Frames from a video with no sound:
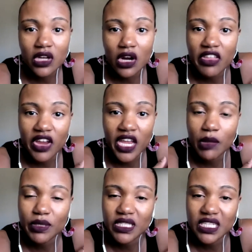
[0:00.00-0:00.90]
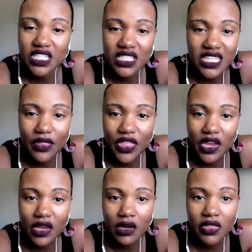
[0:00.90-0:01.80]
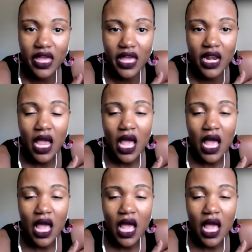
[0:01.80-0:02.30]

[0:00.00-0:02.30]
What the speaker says: Are there any positions out there that